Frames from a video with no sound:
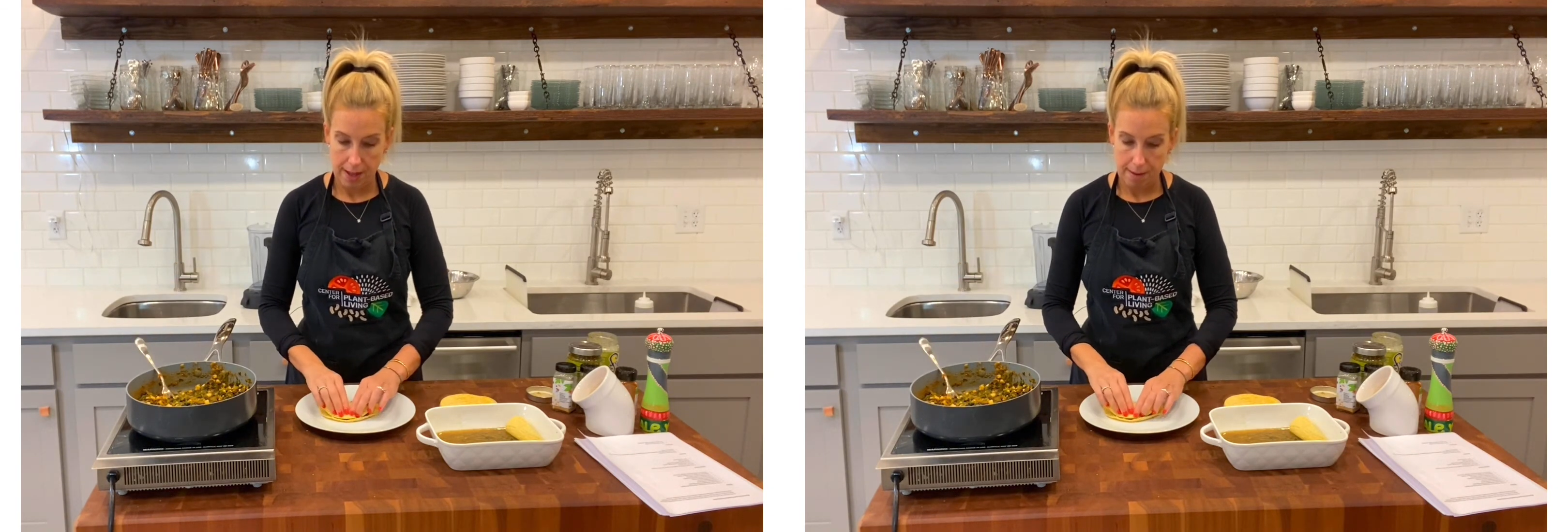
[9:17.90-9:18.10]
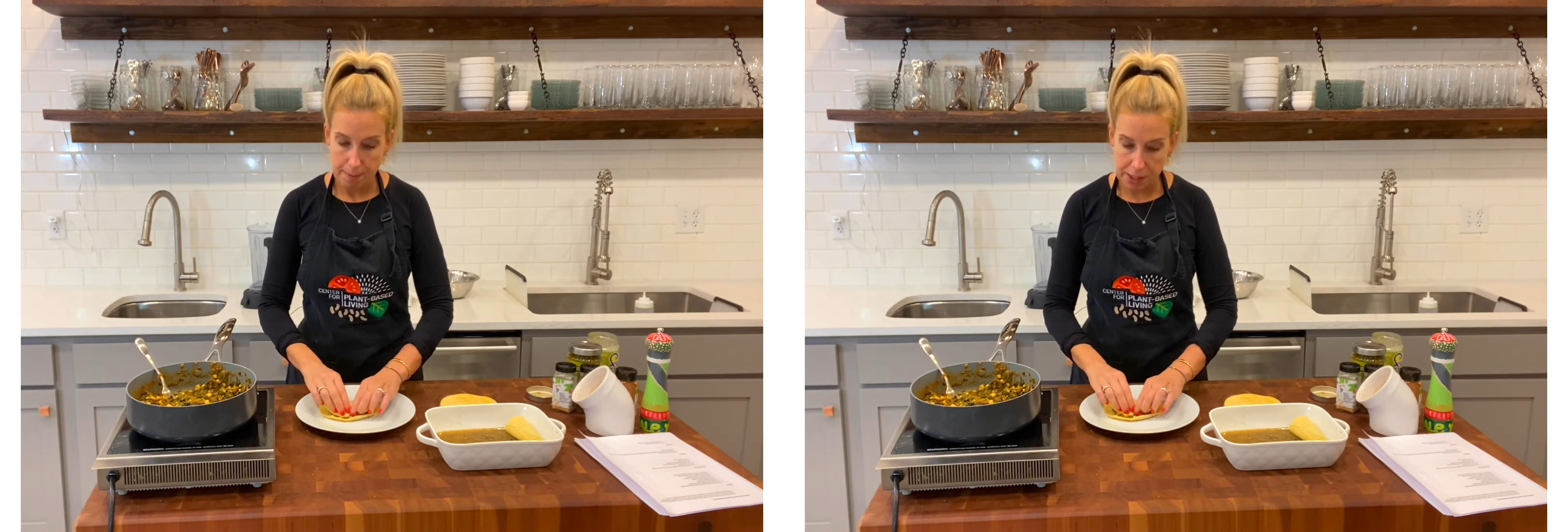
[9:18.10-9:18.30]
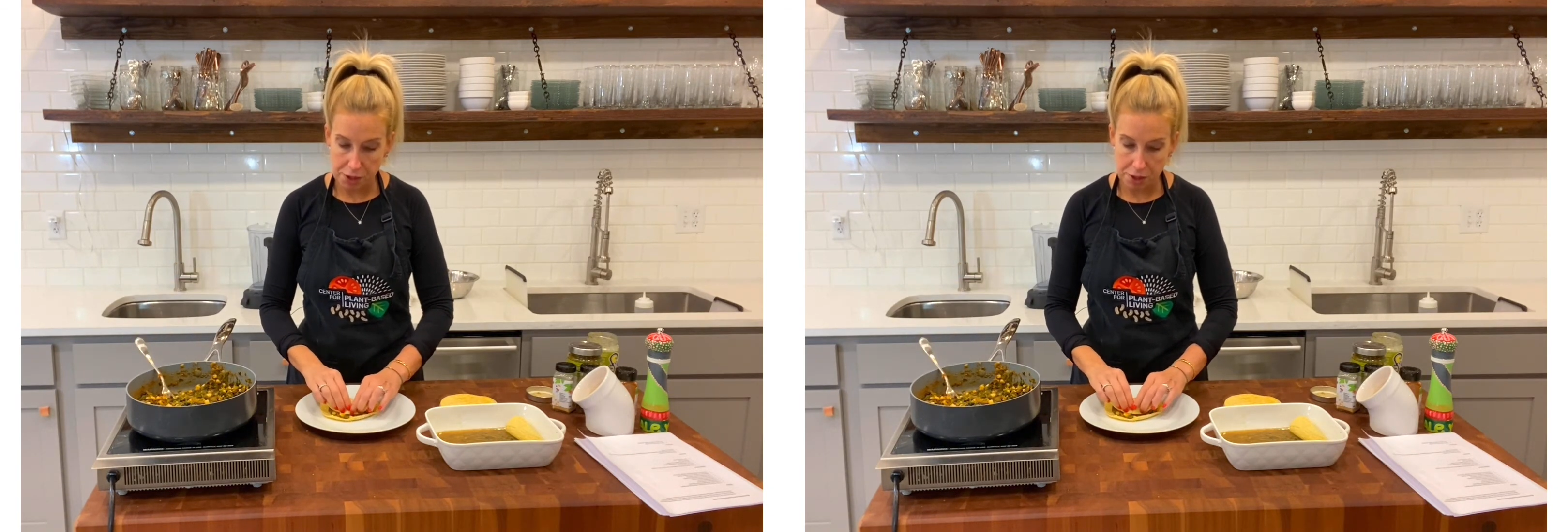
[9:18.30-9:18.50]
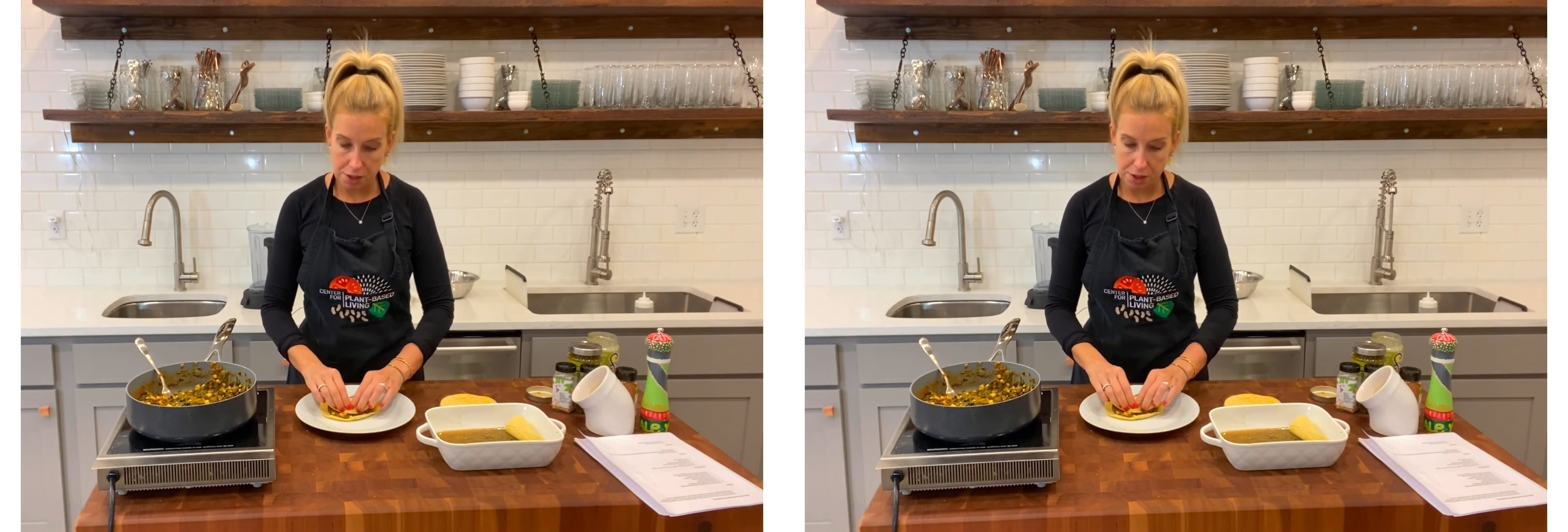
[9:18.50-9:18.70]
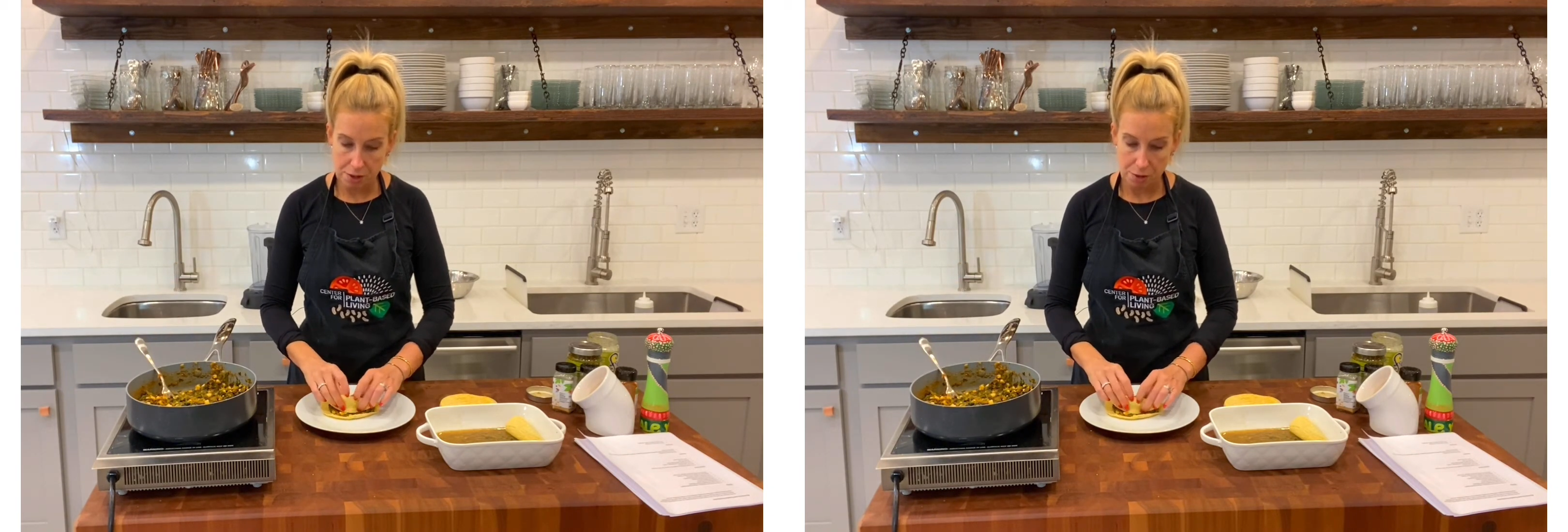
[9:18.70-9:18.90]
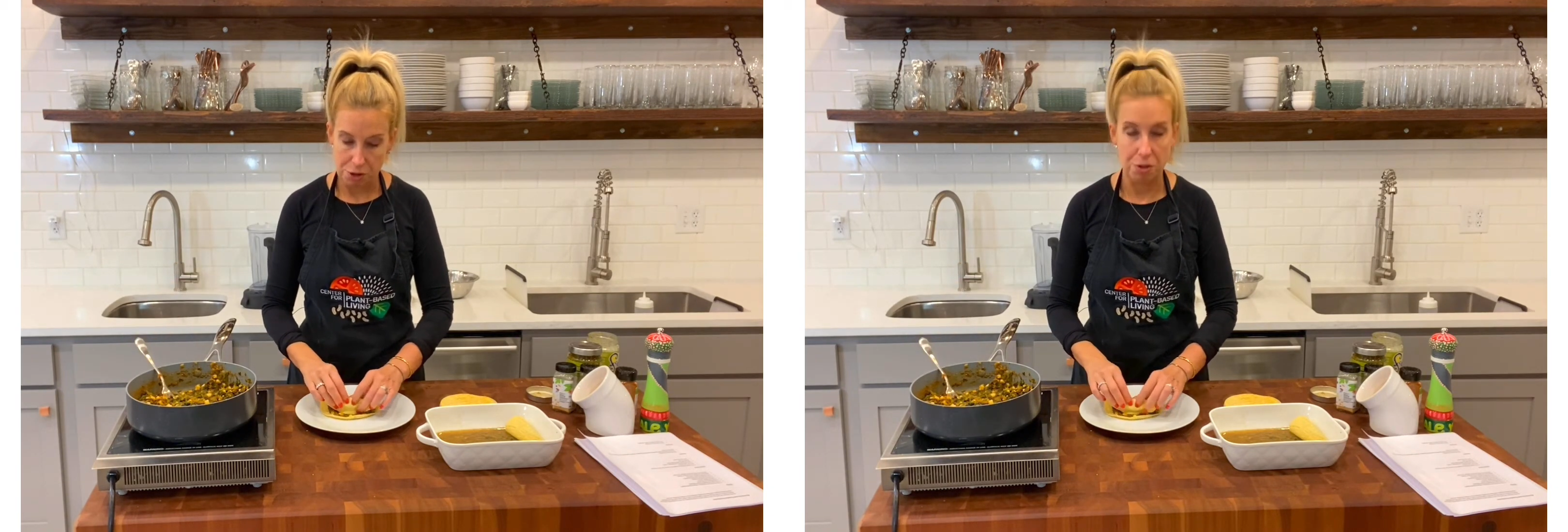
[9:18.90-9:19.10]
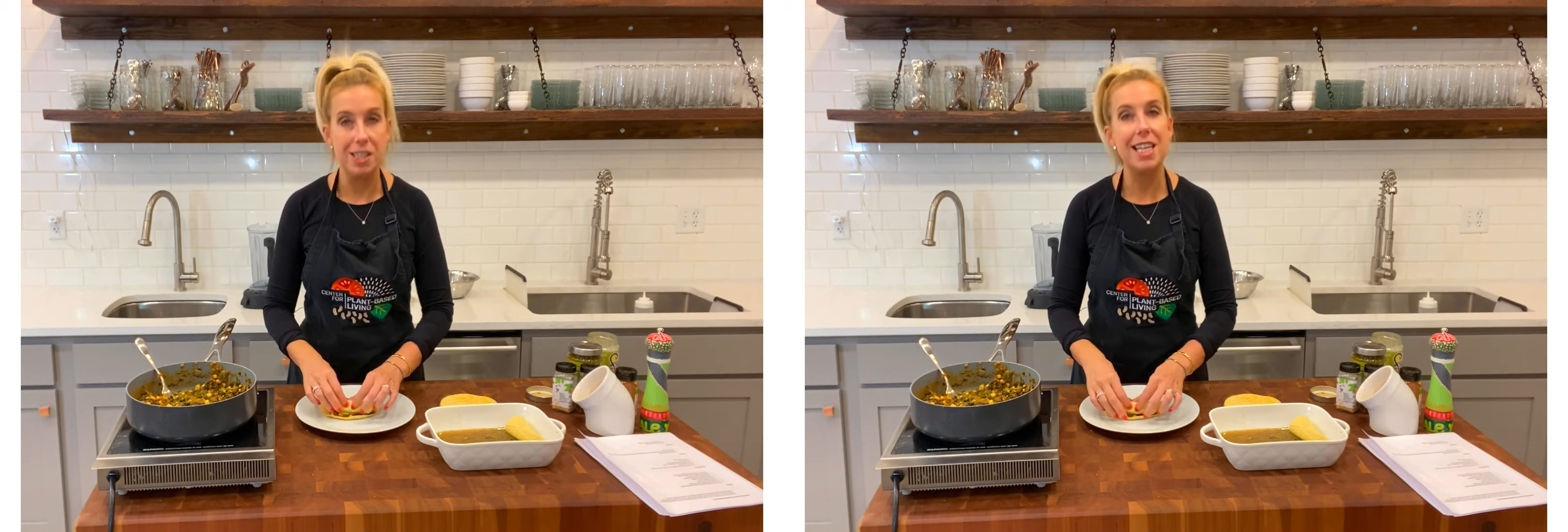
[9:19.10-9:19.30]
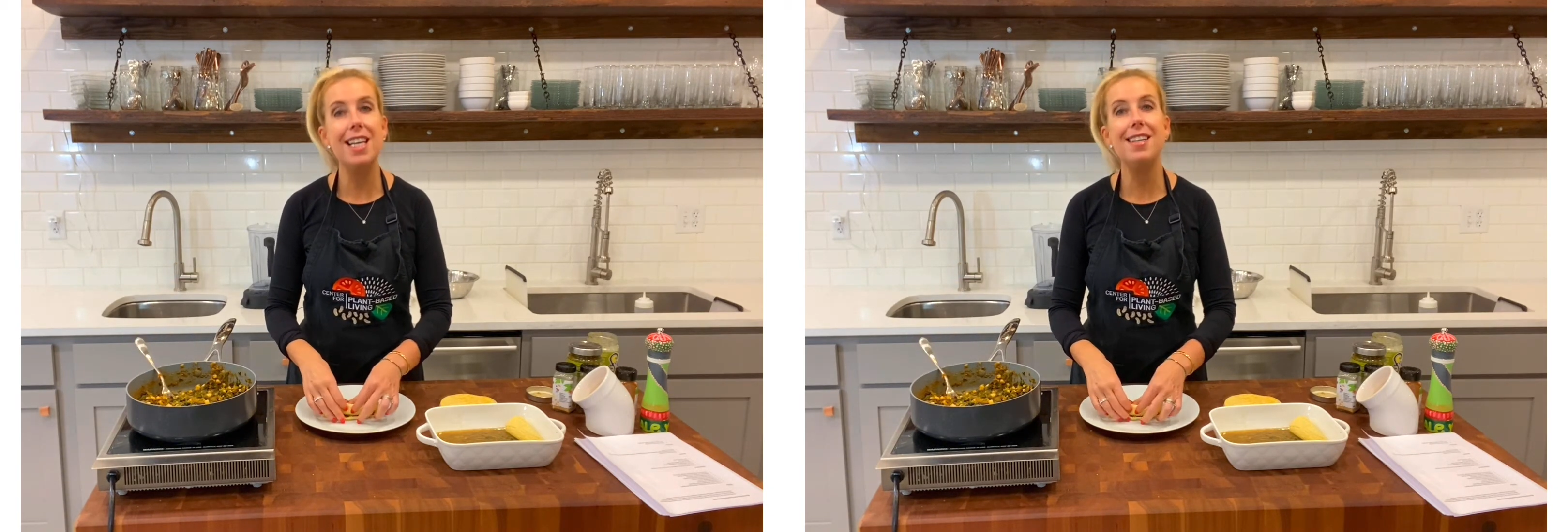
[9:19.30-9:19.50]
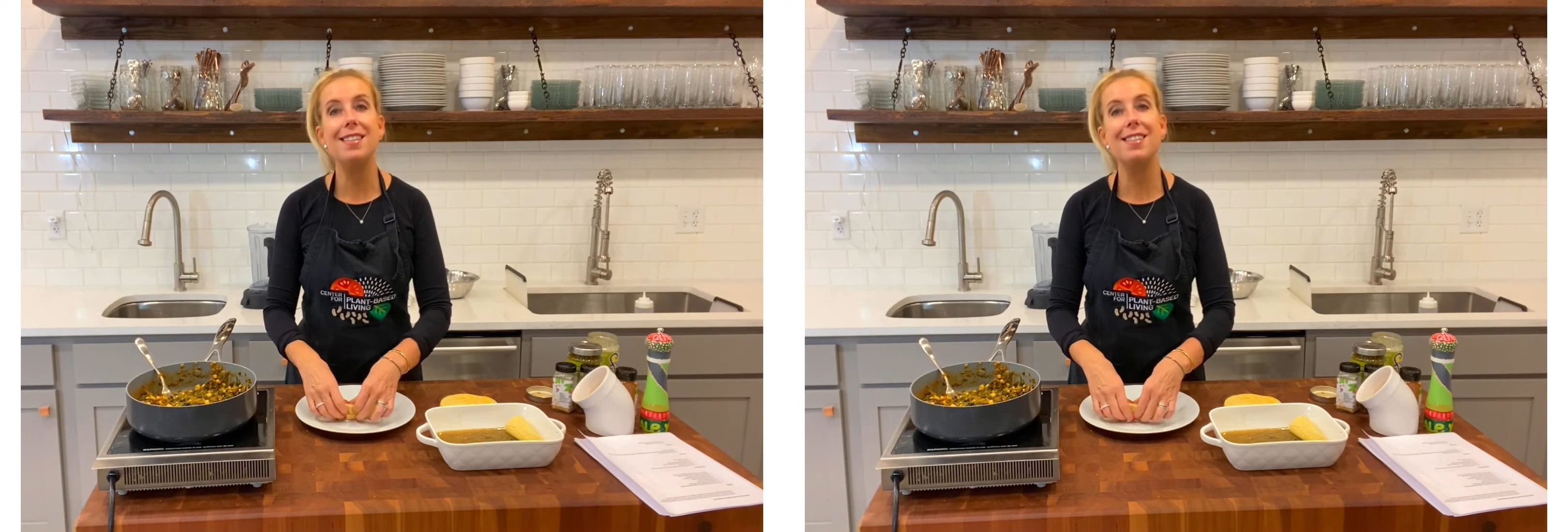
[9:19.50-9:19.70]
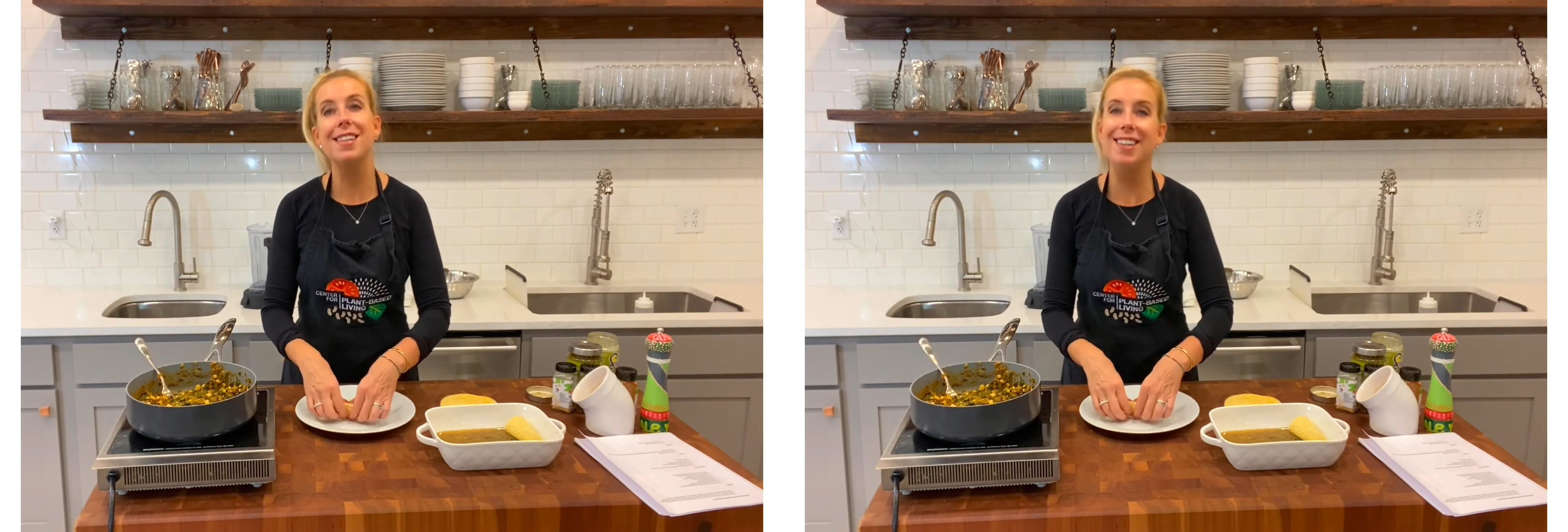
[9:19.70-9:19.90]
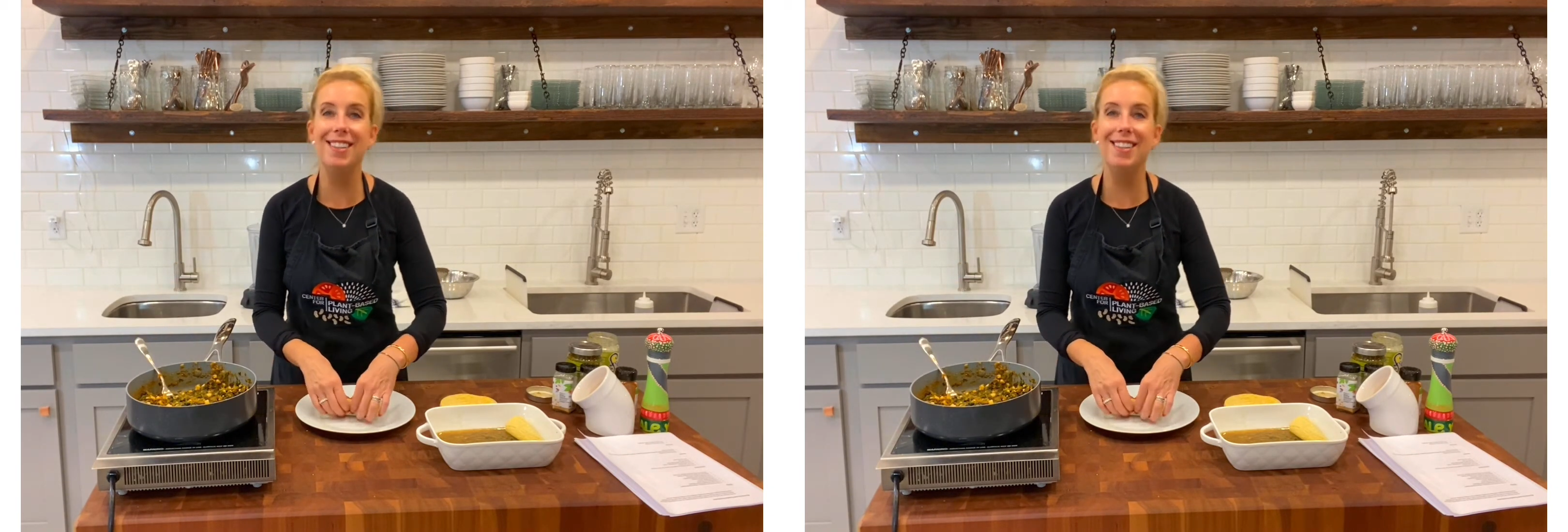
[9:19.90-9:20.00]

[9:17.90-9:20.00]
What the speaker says: mixture or tortillas,